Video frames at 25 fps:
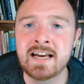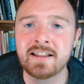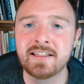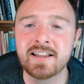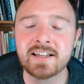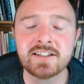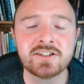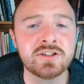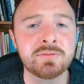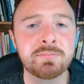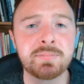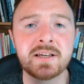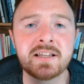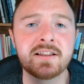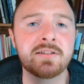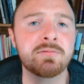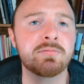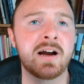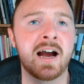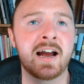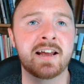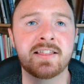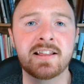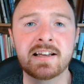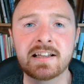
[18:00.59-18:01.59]
this would be,
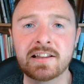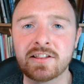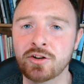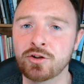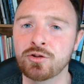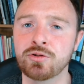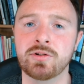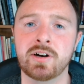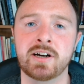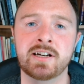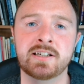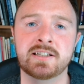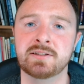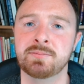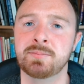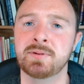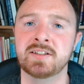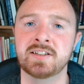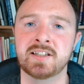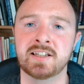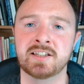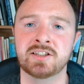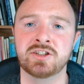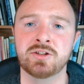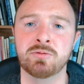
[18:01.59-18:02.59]
I think, the critics'
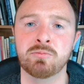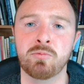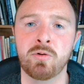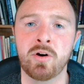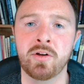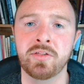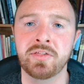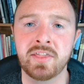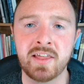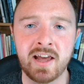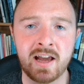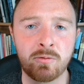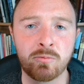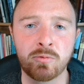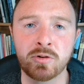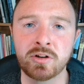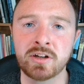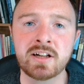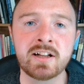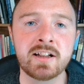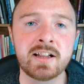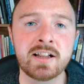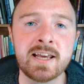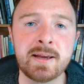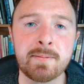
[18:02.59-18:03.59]
position, what they
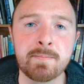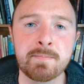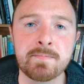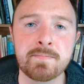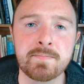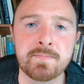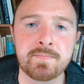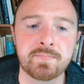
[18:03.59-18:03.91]
would claim.